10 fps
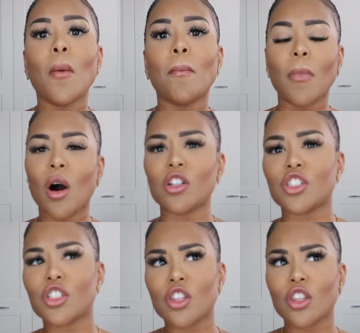
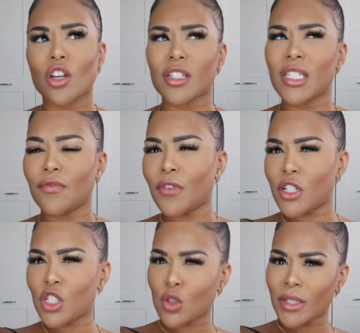March
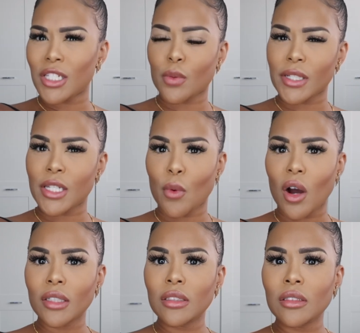31st,
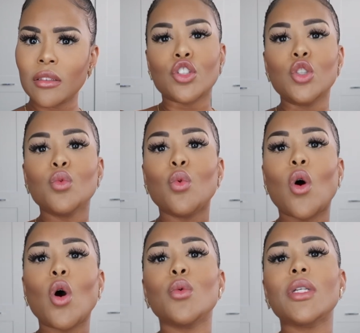2021, you will
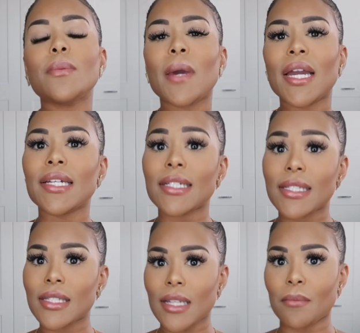only pay
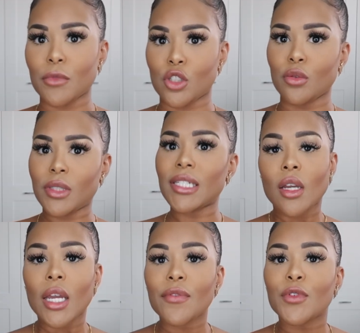stamp duty
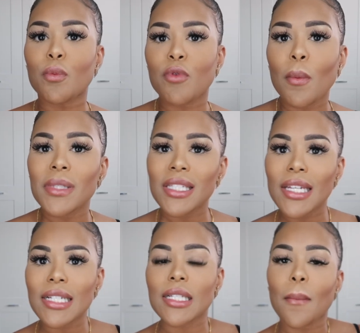if your
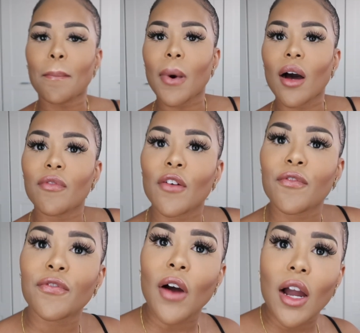property is above
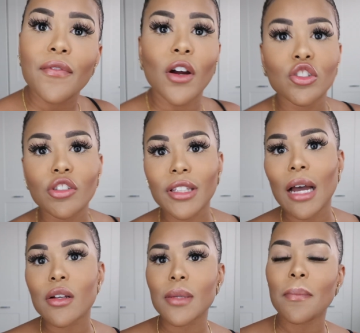
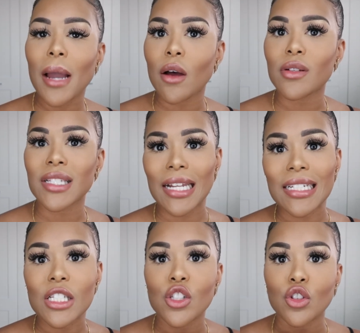£500,000 and
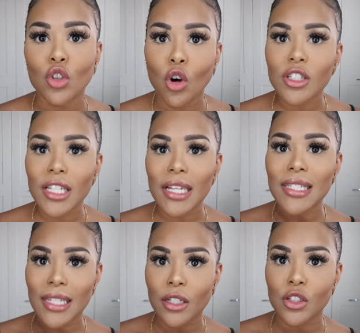it's not a
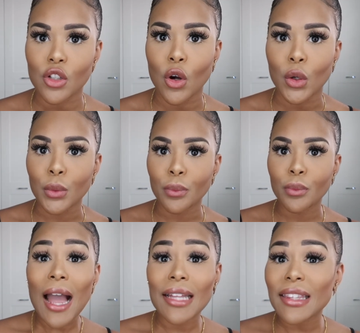second home.
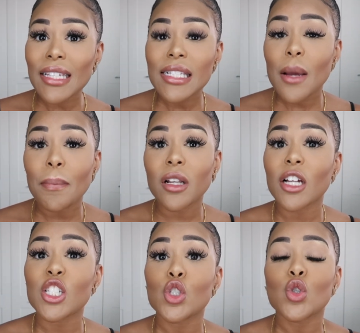And this
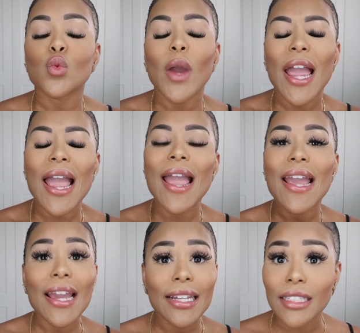applies to
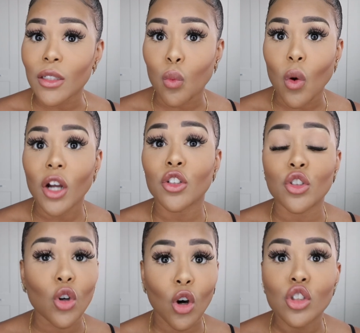anyone,
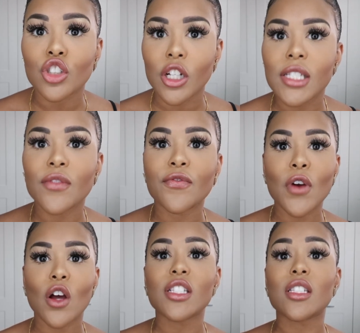not just
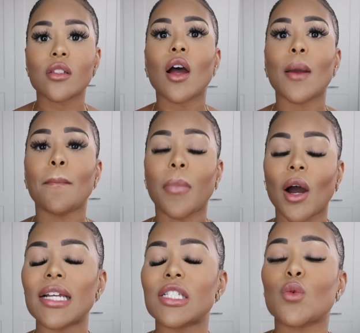first-time
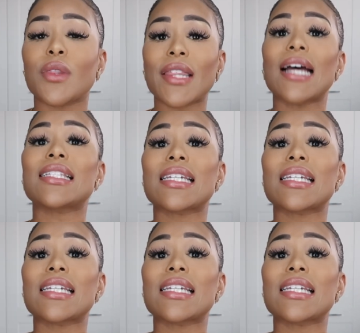buyers, so that